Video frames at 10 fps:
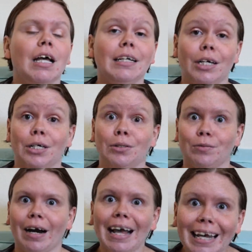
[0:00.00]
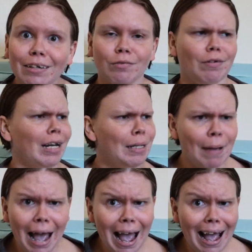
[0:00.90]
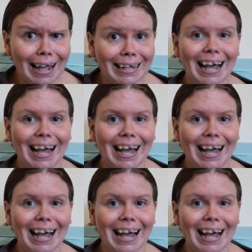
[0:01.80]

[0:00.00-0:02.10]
I know, right? We're finally back.